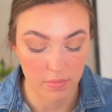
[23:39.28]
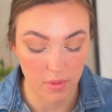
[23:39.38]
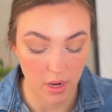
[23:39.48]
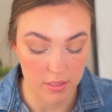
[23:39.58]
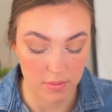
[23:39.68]

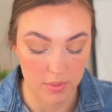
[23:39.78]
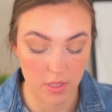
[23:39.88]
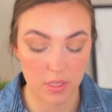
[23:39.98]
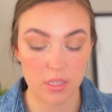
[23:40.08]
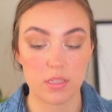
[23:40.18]
Awesome. So
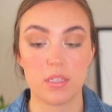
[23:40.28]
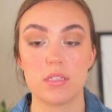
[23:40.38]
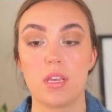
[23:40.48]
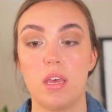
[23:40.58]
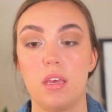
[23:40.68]
this
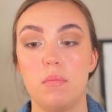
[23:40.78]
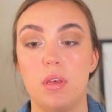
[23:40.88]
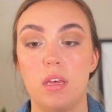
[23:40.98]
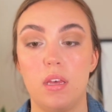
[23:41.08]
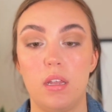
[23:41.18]
came
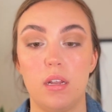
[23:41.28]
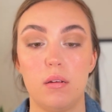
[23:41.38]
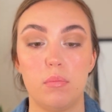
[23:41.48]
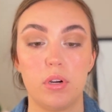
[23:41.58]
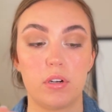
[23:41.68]
in
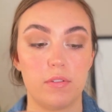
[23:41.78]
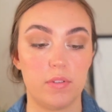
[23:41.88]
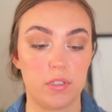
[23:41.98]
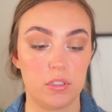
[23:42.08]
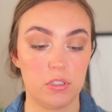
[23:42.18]

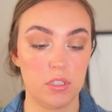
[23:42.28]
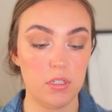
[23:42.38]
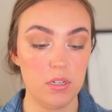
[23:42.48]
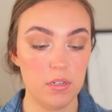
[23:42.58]
Perversion.